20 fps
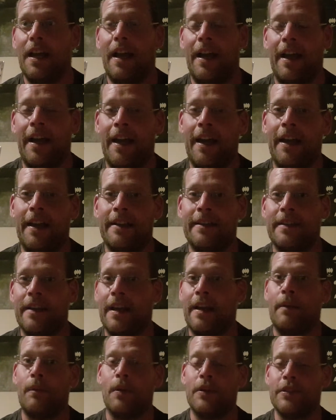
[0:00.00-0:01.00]
And
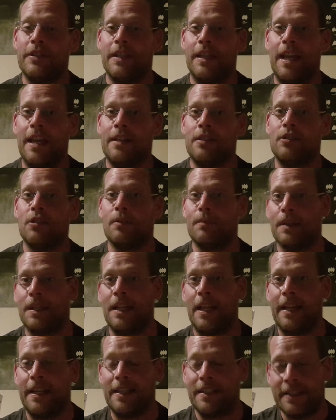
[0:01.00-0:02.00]
once again, John
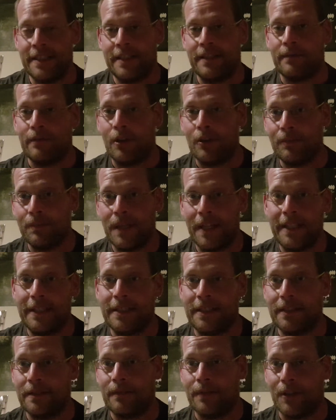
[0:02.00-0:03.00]
McClane is in the wrong
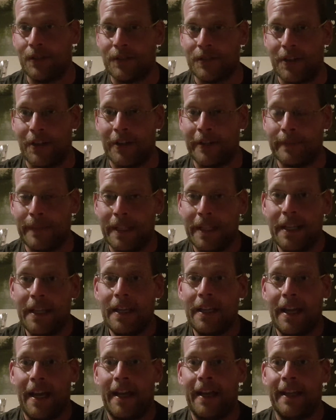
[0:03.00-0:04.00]
place at the wrong time,
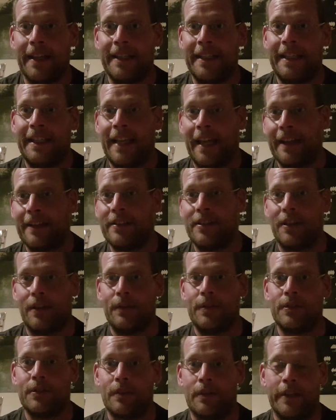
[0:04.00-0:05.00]
and he has to go
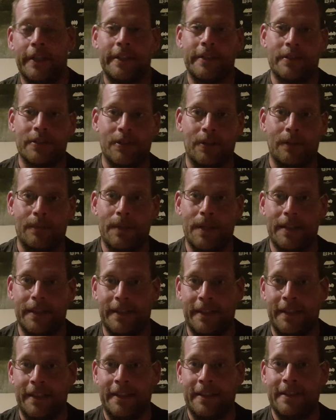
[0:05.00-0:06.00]
and try and stop
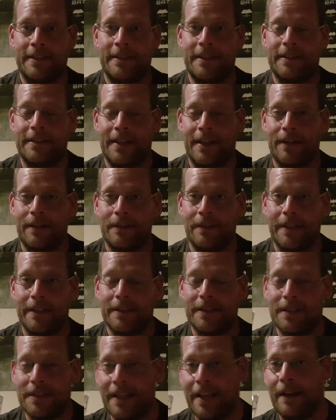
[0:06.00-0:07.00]
these
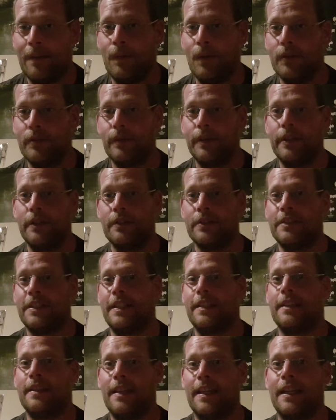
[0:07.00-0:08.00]
terrorists. Now, what do I
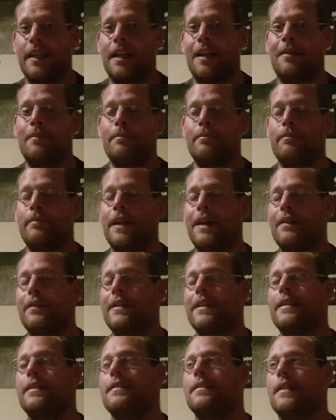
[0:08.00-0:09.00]
honestly think
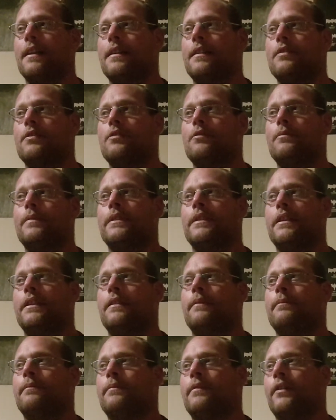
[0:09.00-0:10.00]
about this second installment in
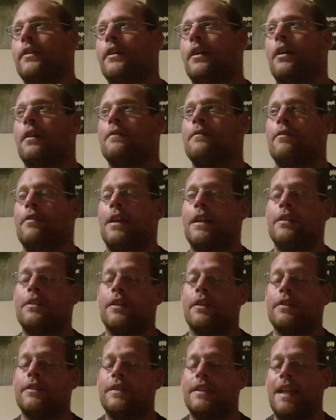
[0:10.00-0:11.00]
the Die Hard
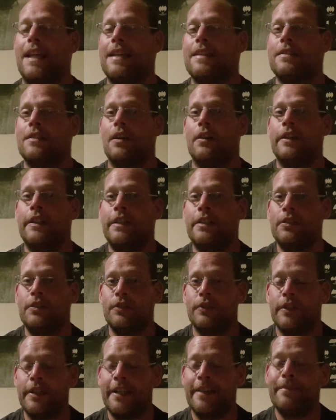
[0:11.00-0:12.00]
franchise? Yes, I
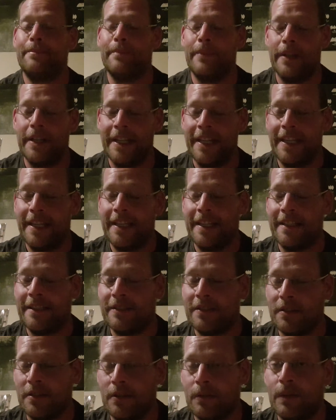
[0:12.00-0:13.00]
enjoy it, but it
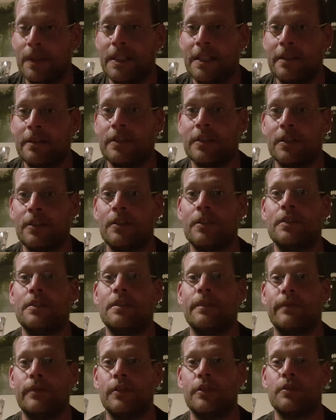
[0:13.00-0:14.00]
is nowhere near as good as
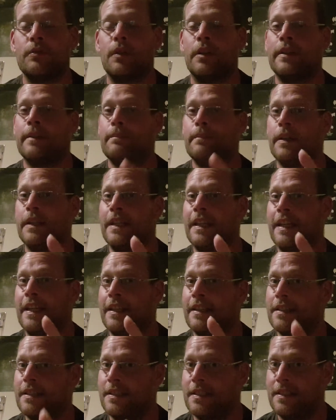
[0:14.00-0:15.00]
the first one, but it
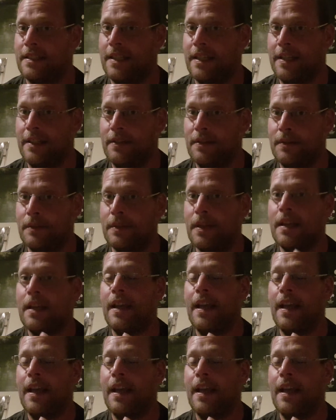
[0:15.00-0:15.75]
is still